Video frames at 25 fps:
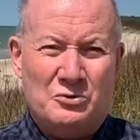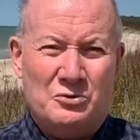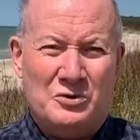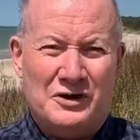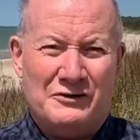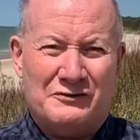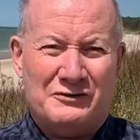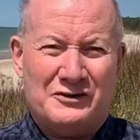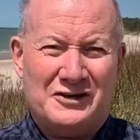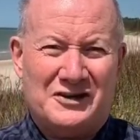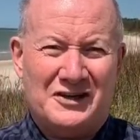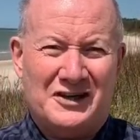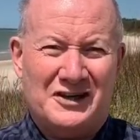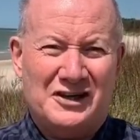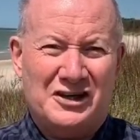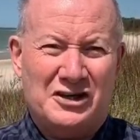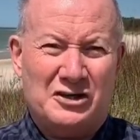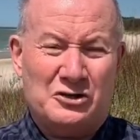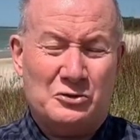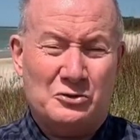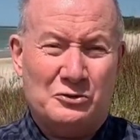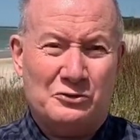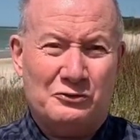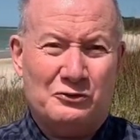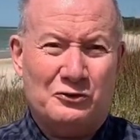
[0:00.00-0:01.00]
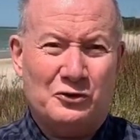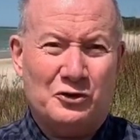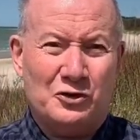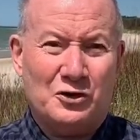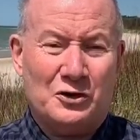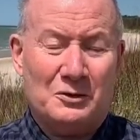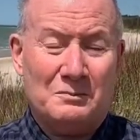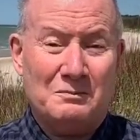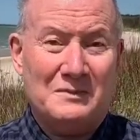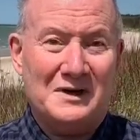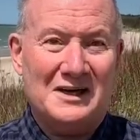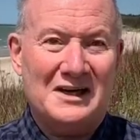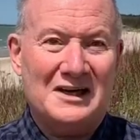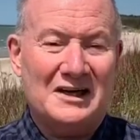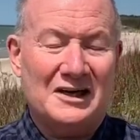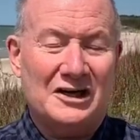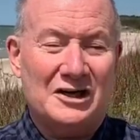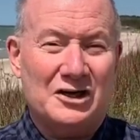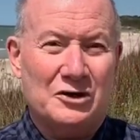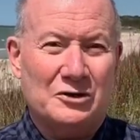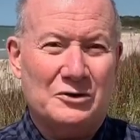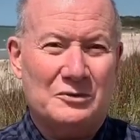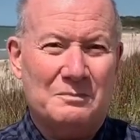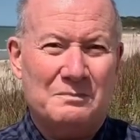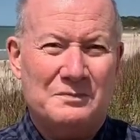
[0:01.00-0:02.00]
with 3 to 4
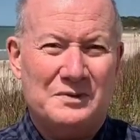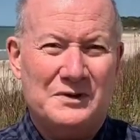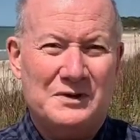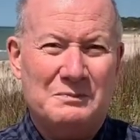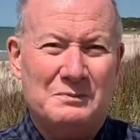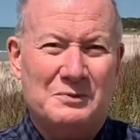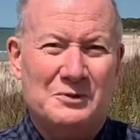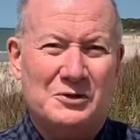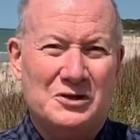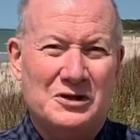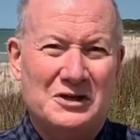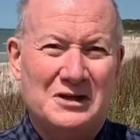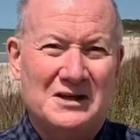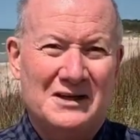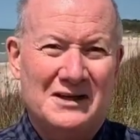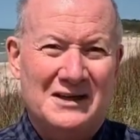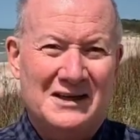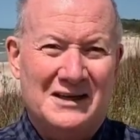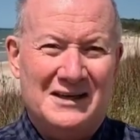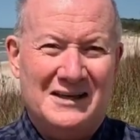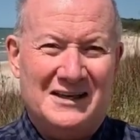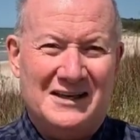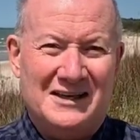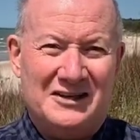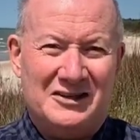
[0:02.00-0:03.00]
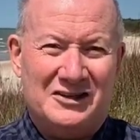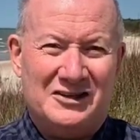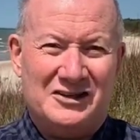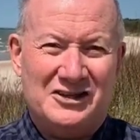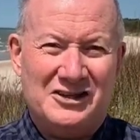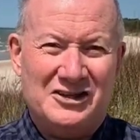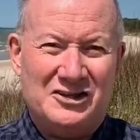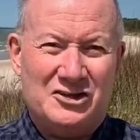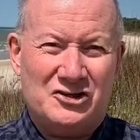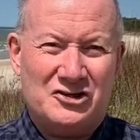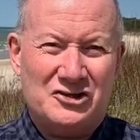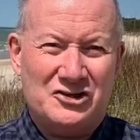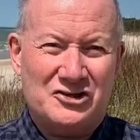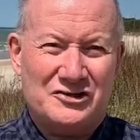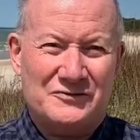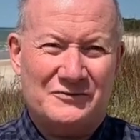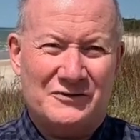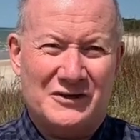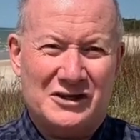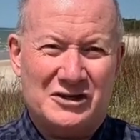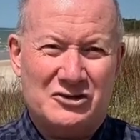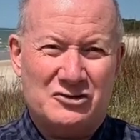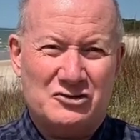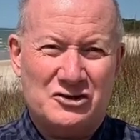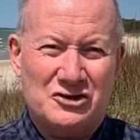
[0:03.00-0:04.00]
million people. It teaches
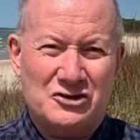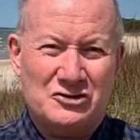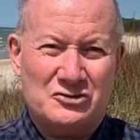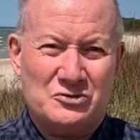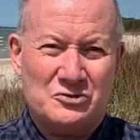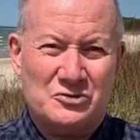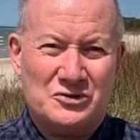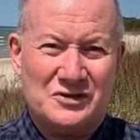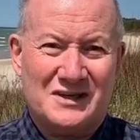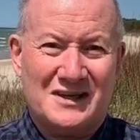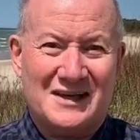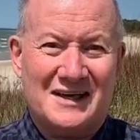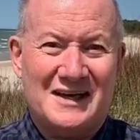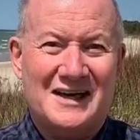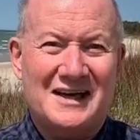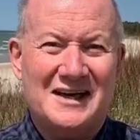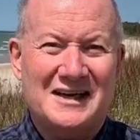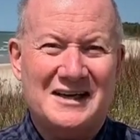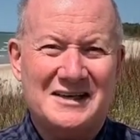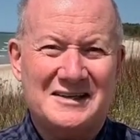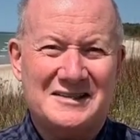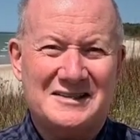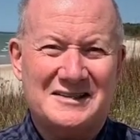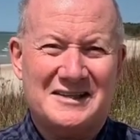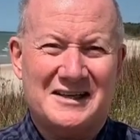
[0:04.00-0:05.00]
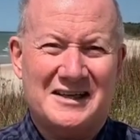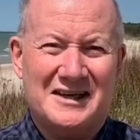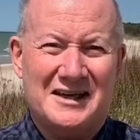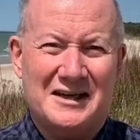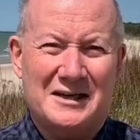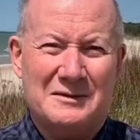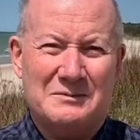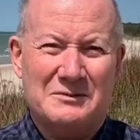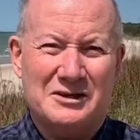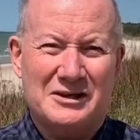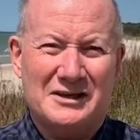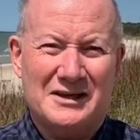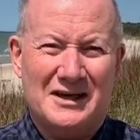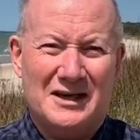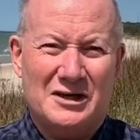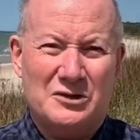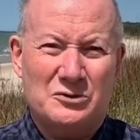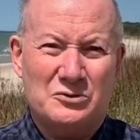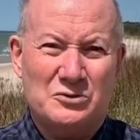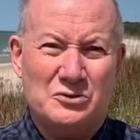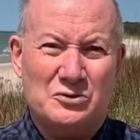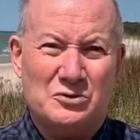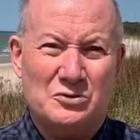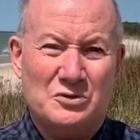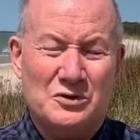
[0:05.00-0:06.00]
that Jesus Christ came
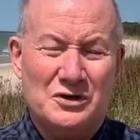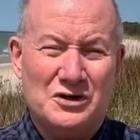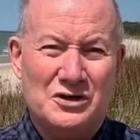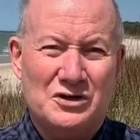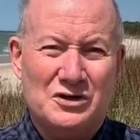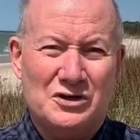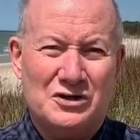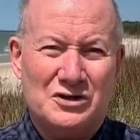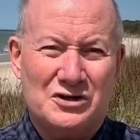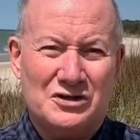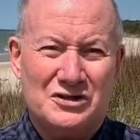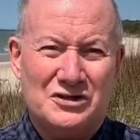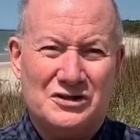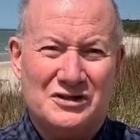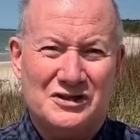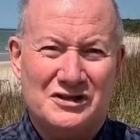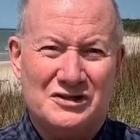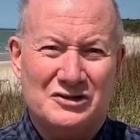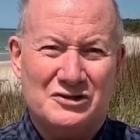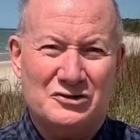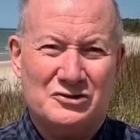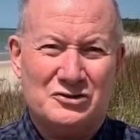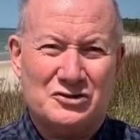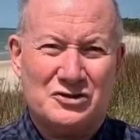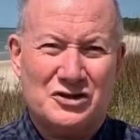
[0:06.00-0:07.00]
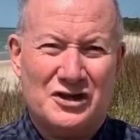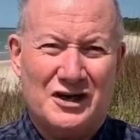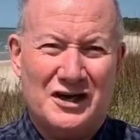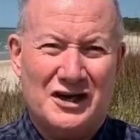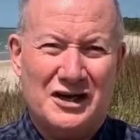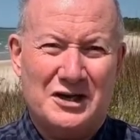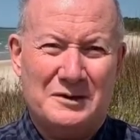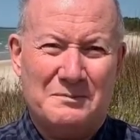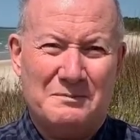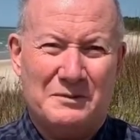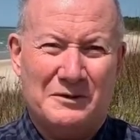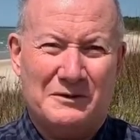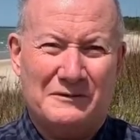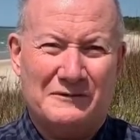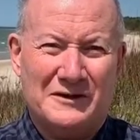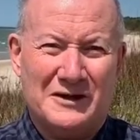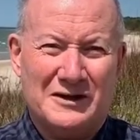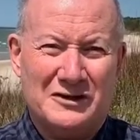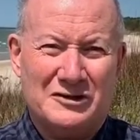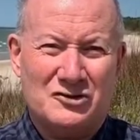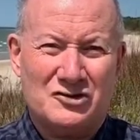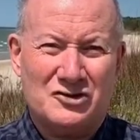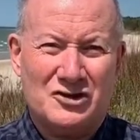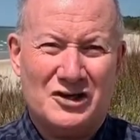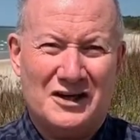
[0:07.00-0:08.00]
down to earth in the shape of
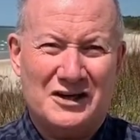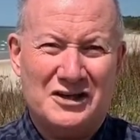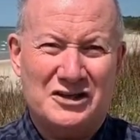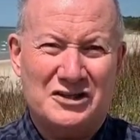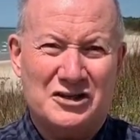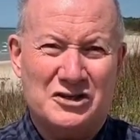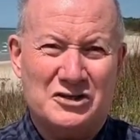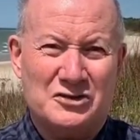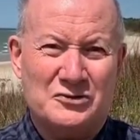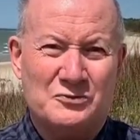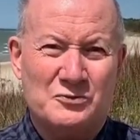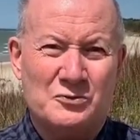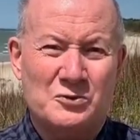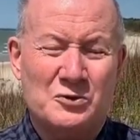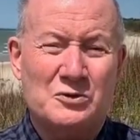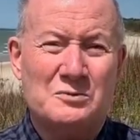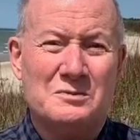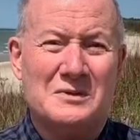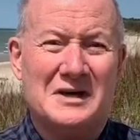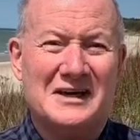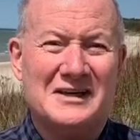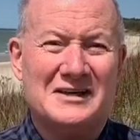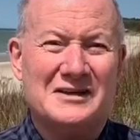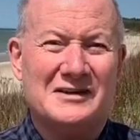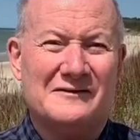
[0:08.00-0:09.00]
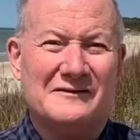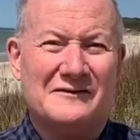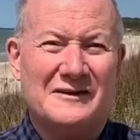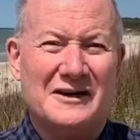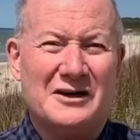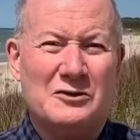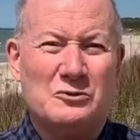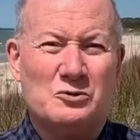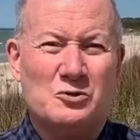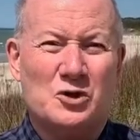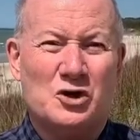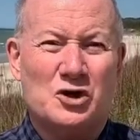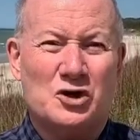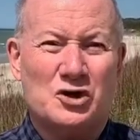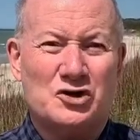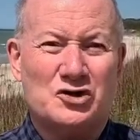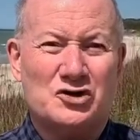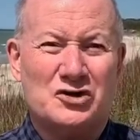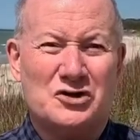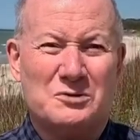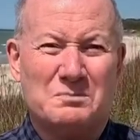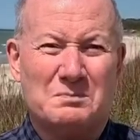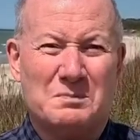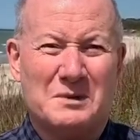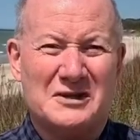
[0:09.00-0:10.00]
a Chinese woman they
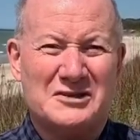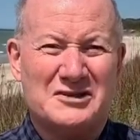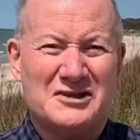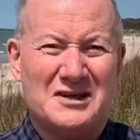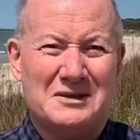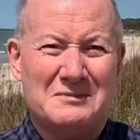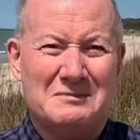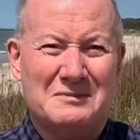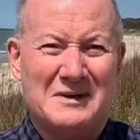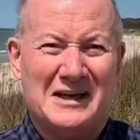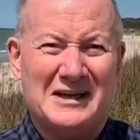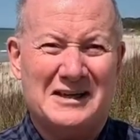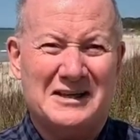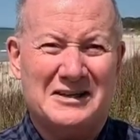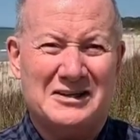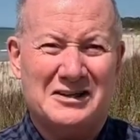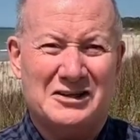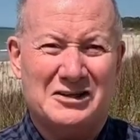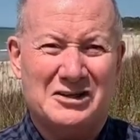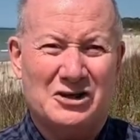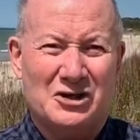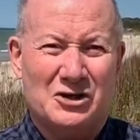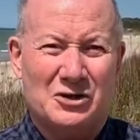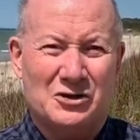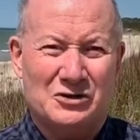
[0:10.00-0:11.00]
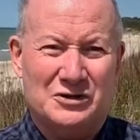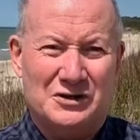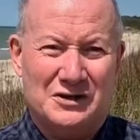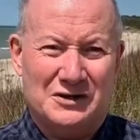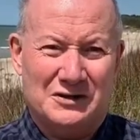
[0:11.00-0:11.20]
worship as Almighty God.